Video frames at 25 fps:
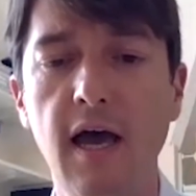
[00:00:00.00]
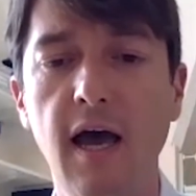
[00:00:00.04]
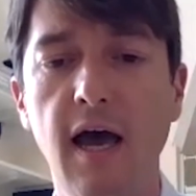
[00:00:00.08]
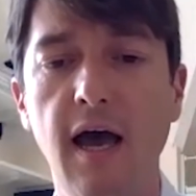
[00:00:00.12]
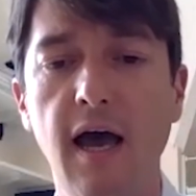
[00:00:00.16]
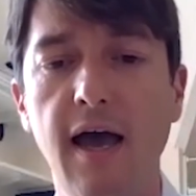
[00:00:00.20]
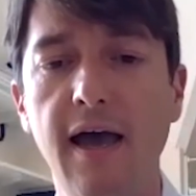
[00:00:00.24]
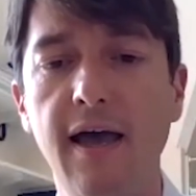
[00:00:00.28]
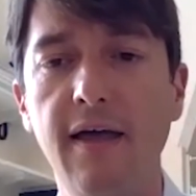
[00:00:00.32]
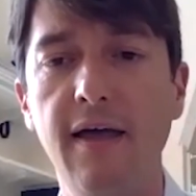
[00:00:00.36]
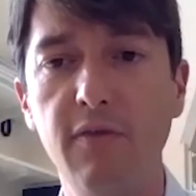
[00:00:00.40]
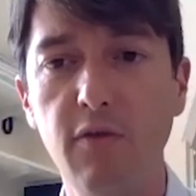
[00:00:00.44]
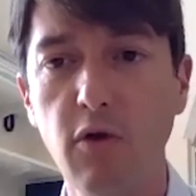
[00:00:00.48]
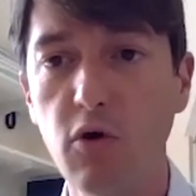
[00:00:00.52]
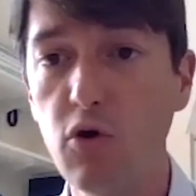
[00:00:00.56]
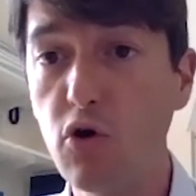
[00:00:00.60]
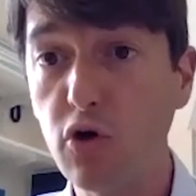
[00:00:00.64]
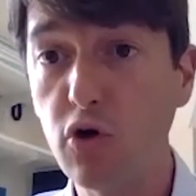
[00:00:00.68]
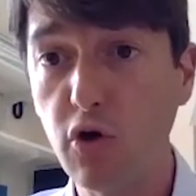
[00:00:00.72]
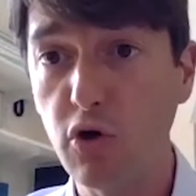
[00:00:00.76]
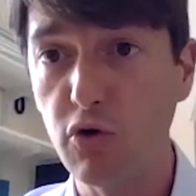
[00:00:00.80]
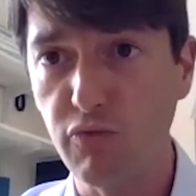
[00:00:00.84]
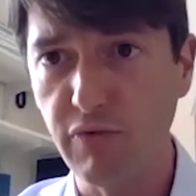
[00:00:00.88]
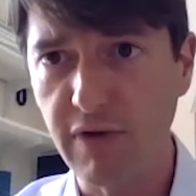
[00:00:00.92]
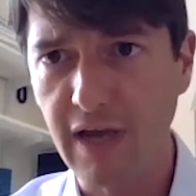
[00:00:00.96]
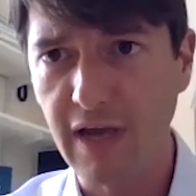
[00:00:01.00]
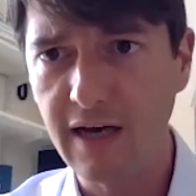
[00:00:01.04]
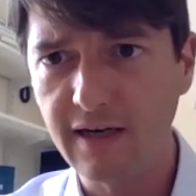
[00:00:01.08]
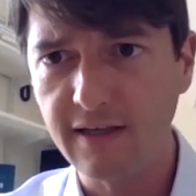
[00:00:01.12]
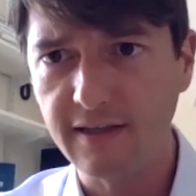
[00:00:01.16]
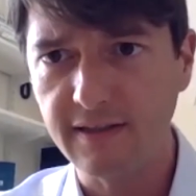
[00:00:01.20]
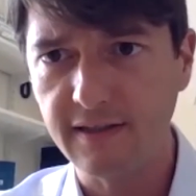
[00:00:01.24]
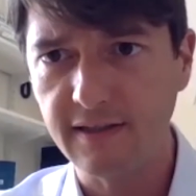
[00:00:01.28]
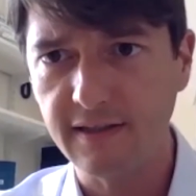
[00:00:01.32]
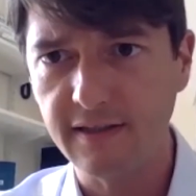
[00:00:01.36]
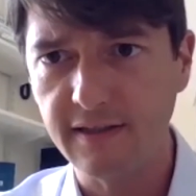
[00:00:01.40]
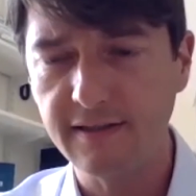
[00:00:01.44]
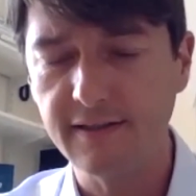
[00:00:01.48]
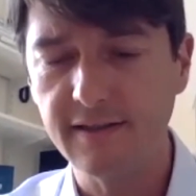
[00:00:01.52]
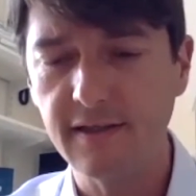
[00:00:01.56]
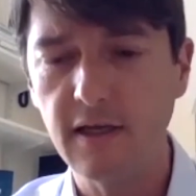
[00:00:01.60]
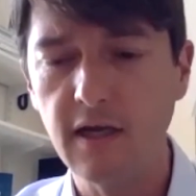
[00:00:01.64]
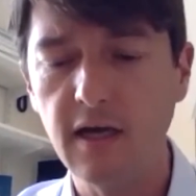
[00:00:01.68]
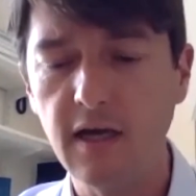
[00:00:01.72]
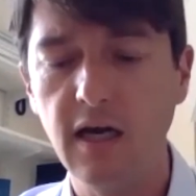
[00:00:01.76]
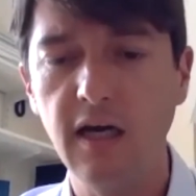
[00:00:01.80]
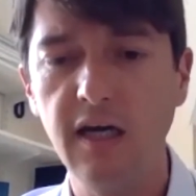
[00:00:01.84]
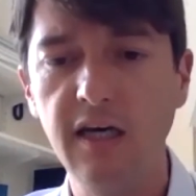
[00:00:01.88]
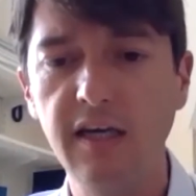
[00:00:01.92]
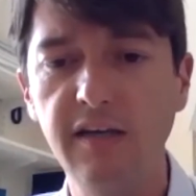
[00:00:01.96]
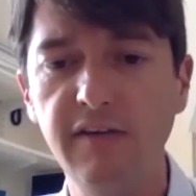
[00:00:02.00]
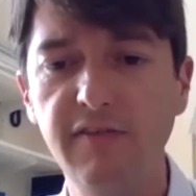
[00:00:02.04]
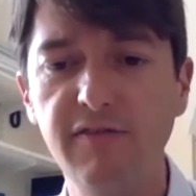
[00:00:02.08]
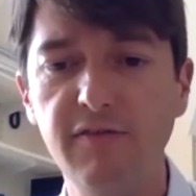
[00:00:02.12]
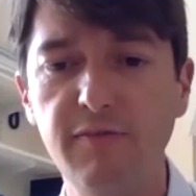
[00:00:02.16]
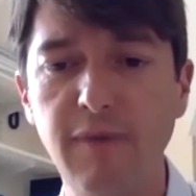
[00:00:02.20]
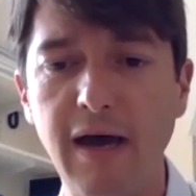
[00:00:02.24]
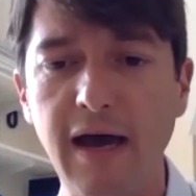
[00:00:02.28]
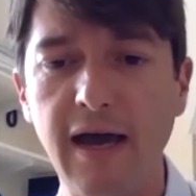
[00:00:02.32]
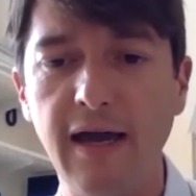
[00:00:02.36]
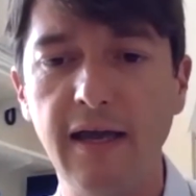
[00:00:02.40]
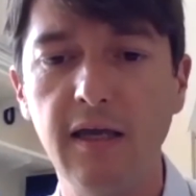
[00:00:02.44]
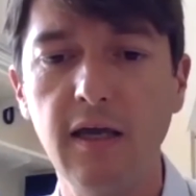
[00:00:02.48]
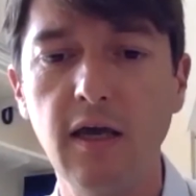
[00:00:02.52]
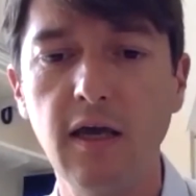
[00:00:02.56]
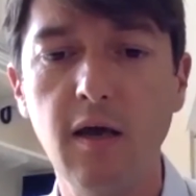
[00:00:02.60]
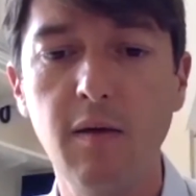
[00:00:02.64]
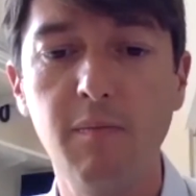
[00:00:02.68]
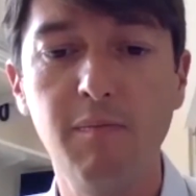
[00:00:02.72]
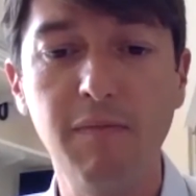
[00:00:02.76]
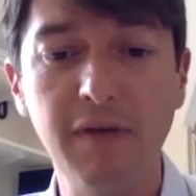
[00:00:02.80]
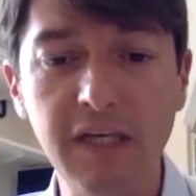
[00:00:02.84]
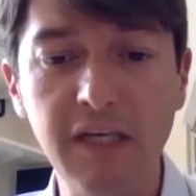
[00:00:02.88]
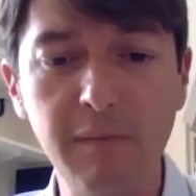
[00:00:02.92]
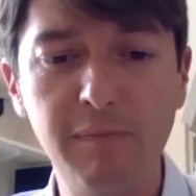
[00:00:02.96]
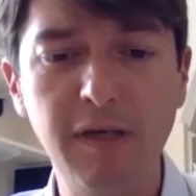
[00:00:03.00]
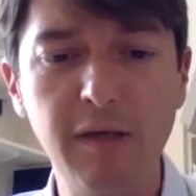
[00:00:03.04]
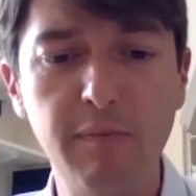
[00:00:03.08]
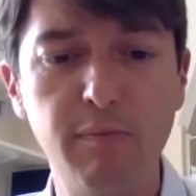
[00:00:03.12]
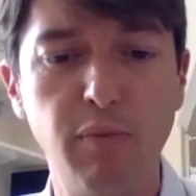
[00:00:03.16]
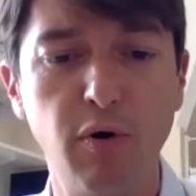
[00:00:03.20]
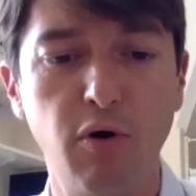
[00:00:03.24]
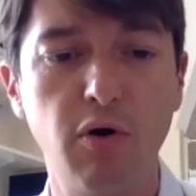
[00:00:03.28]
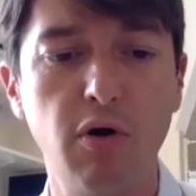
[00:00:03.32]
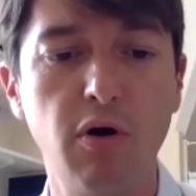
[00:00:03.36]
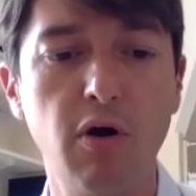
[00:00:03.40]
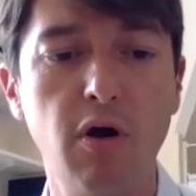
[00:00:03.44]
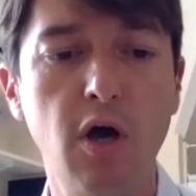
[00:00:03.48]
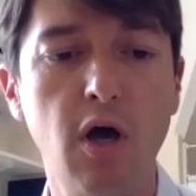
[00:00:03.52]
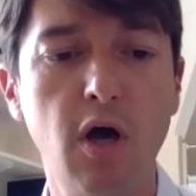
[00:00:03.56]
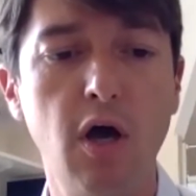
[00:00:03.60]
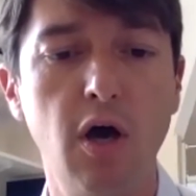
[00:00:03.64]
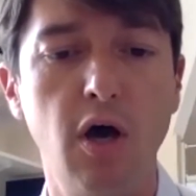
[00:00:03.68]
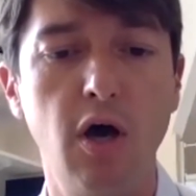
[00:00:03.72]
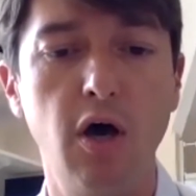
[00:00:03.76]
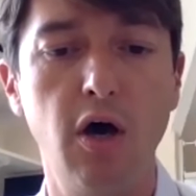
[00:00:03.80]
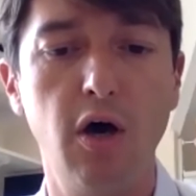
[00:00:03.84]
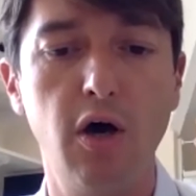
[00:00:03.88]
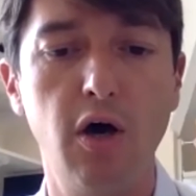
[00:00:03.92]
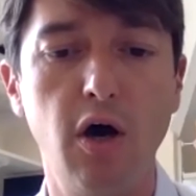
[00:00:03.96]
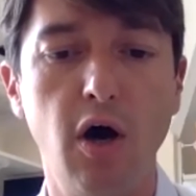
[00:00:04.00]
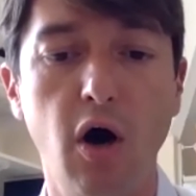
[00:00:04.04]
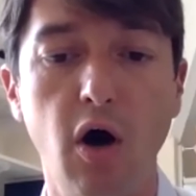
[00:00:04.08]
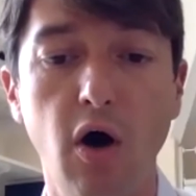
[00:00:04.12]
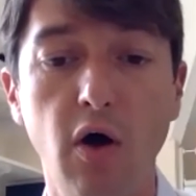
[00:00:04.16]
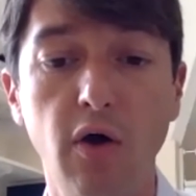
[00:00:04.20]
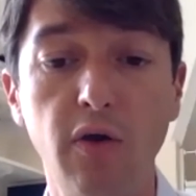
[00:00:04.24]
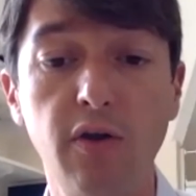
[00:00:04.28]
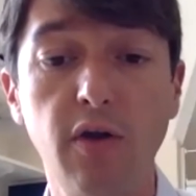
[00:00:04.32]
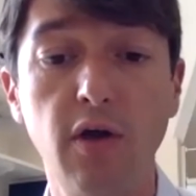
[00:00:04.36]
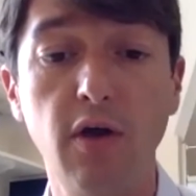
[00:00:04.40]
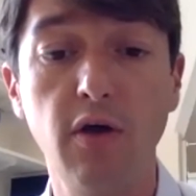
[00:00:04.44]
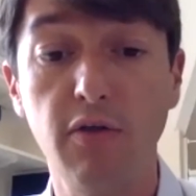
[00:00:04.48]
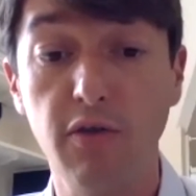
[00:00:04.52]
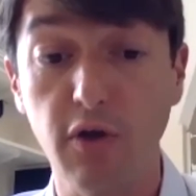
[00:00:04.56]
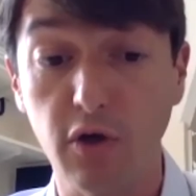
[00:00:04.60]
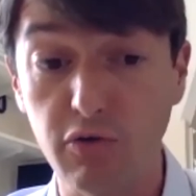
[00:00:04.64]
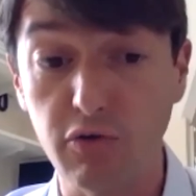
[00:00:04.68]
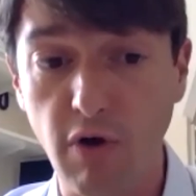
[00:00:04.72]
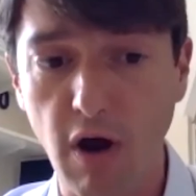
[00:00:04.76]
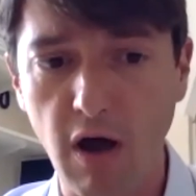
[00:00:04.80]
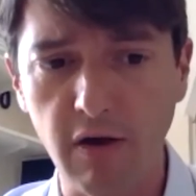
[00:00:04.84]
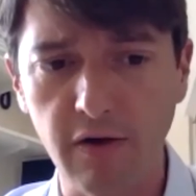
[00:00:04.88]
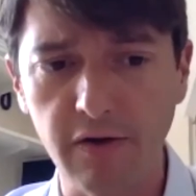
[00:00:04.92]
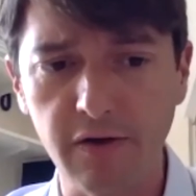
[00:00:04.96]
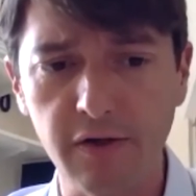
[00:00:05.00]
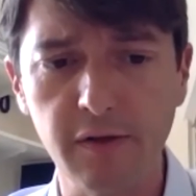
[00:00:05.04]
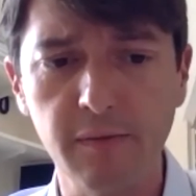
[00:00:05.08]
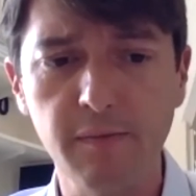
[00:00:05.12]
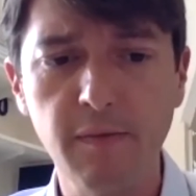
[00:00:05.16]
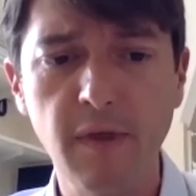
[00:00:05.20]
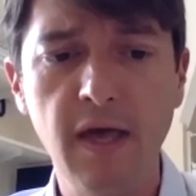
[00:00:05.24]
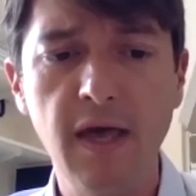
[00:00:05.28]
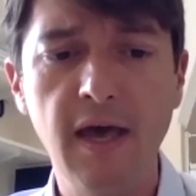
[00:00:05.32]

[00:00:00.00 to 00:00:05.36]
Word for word: and the local realities lived by many people uh, on the ground.